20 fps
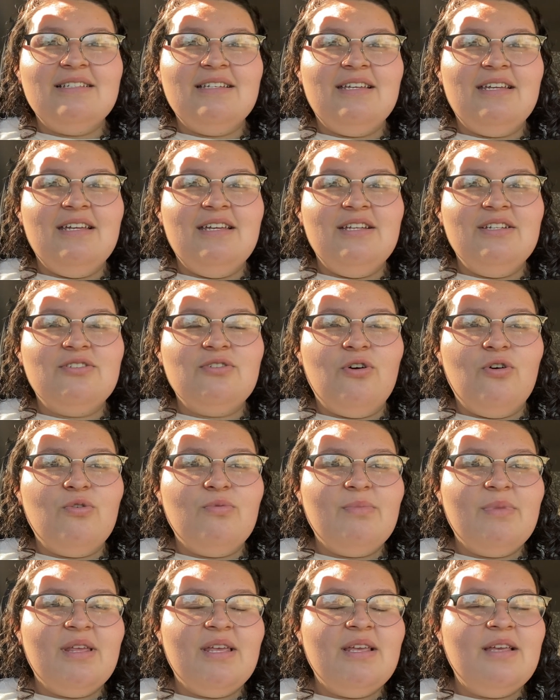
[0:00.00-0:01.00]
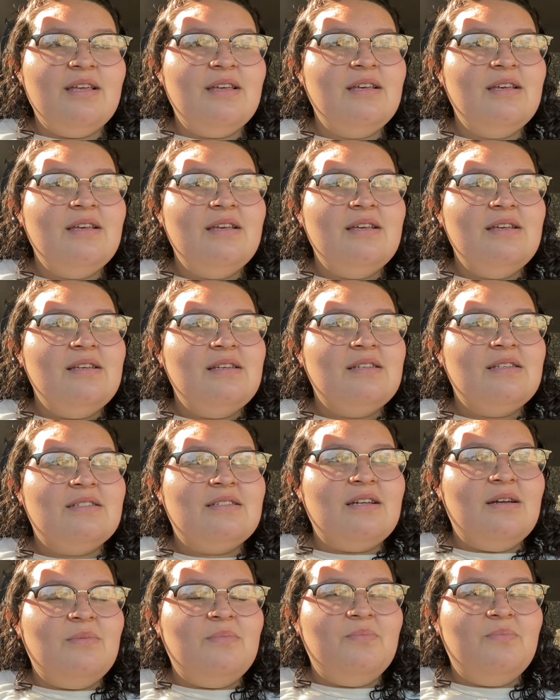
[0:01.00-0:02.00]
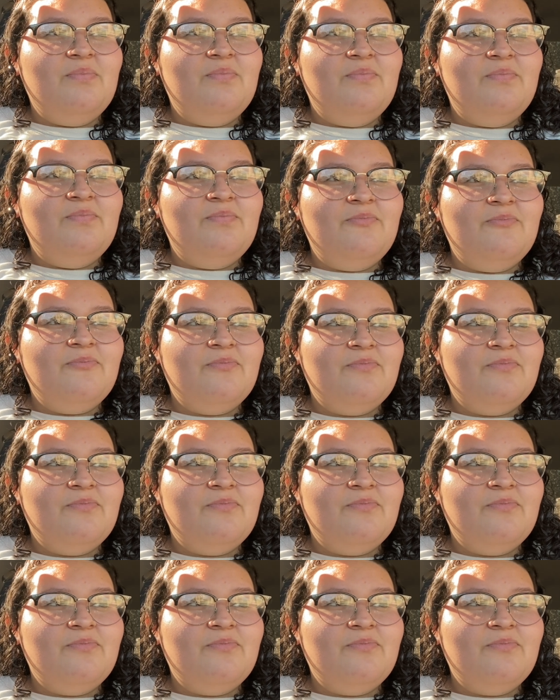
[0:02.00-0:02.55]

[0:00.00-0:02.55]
He told me some